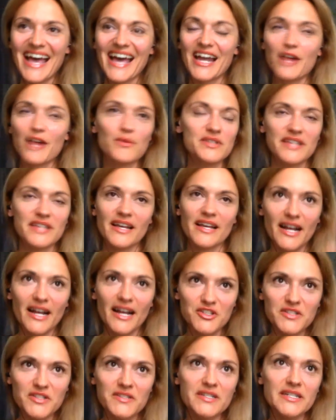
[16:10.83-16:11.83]
And I was like,
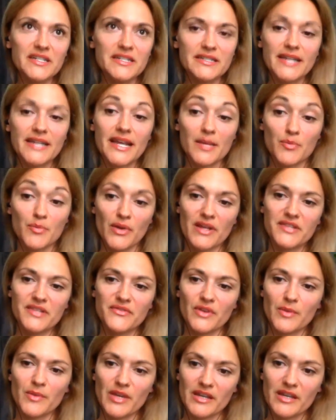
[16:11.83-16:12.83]
I just need to take breaks
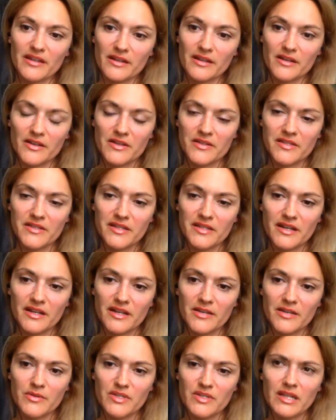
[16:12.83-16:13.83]
from it, because
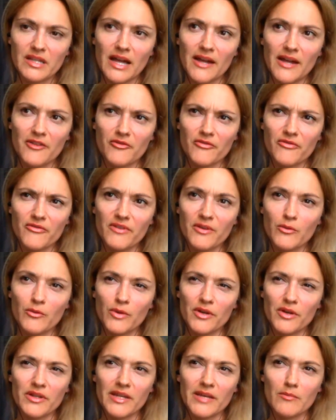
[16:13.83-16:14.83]
it was a lot of,
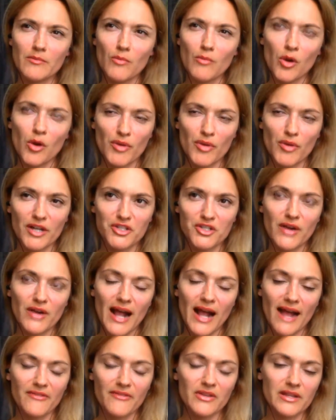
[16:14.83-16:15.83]
weirdly, more pressure
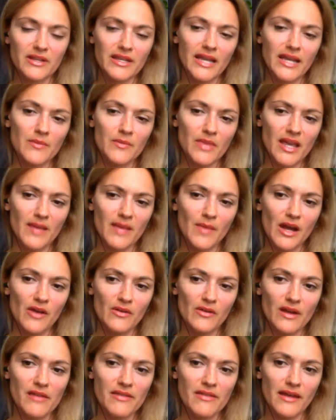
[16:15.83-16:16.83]
after the game came
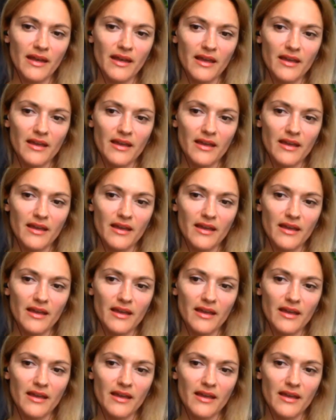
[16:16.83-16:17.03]
out, I think,